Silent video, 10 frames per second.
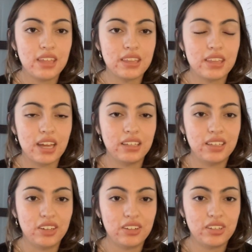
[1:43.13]
that
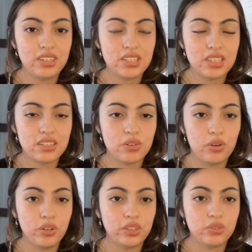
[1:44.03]
the artist is
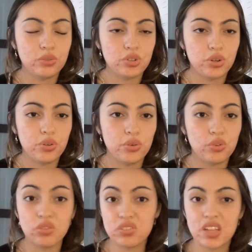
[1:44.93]
going to show you
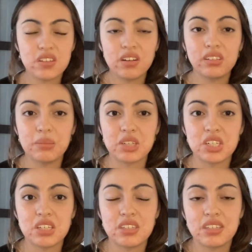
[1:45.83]
nonsensical images